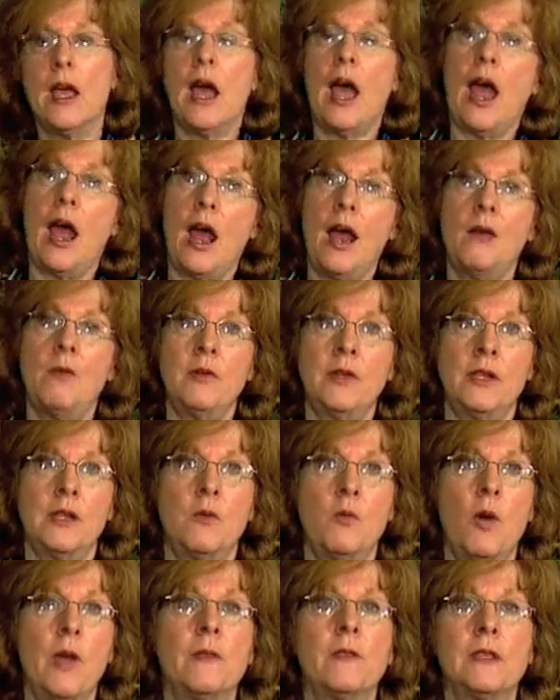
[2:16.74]
I really
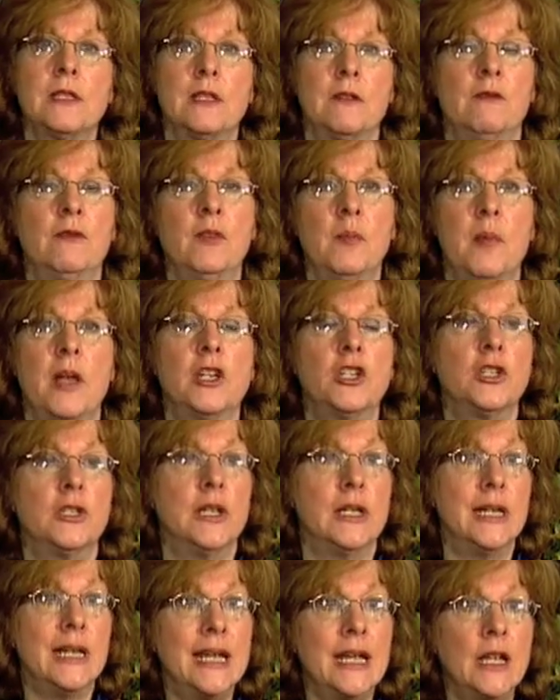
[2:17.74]
want this information
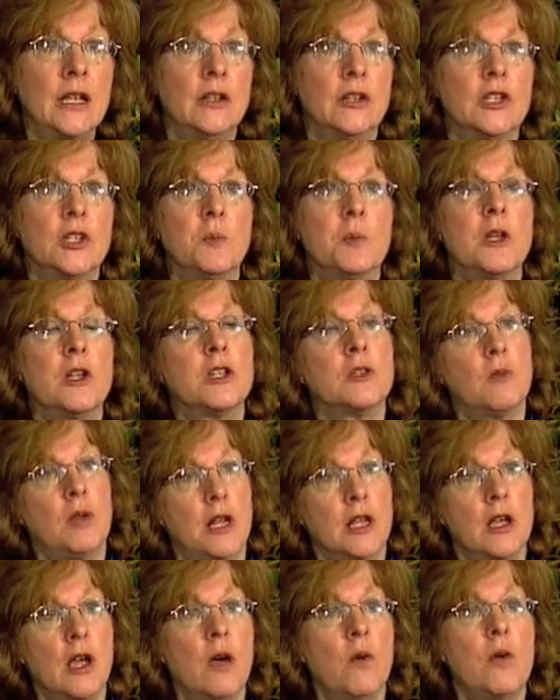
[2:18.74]
in English because when
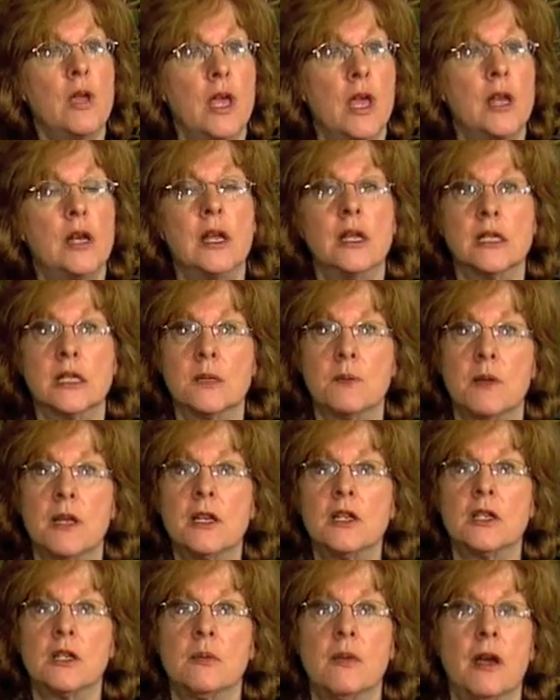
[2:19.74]
I go in and
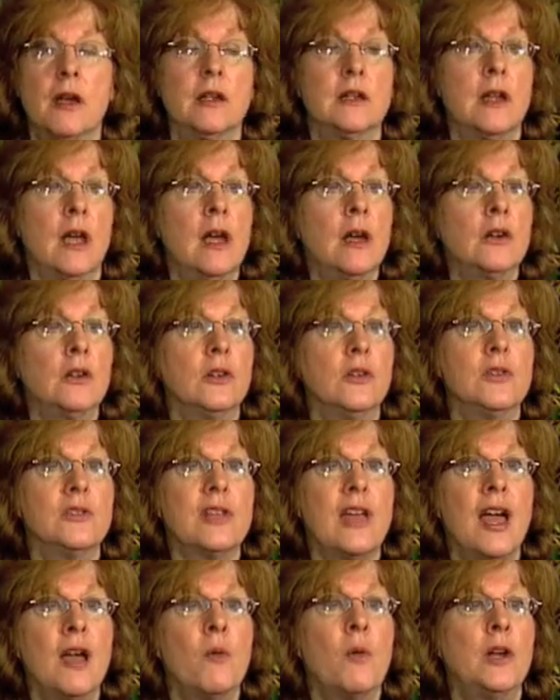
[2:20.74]
speak to my doctors,
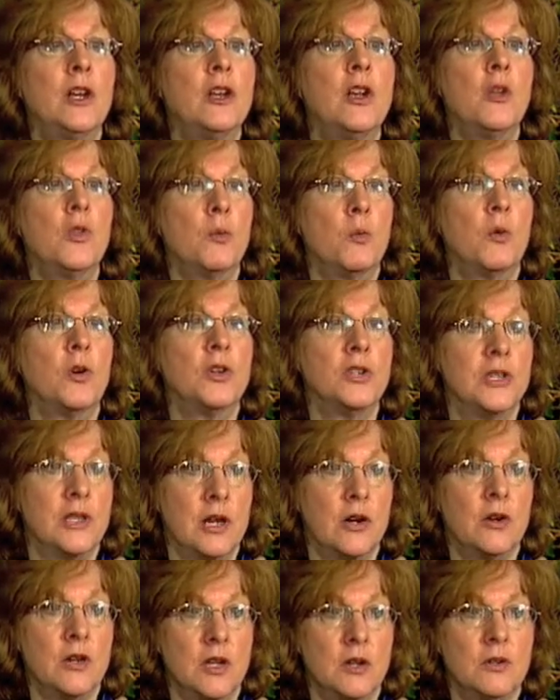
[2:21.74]
I want to know the words
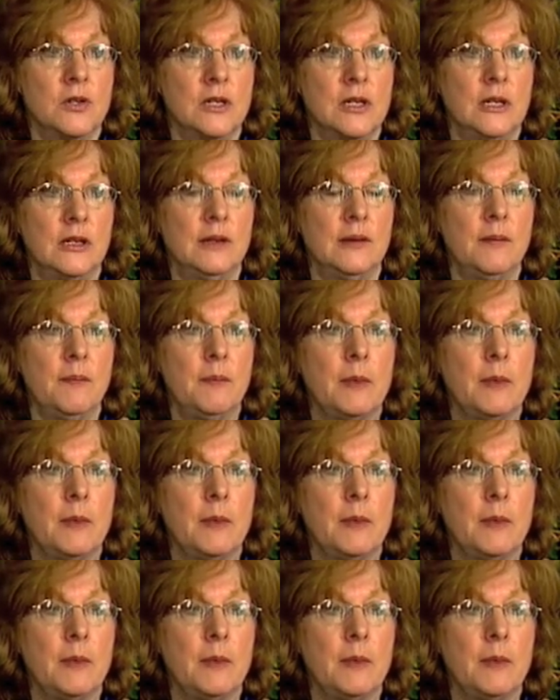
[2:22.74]
they're using.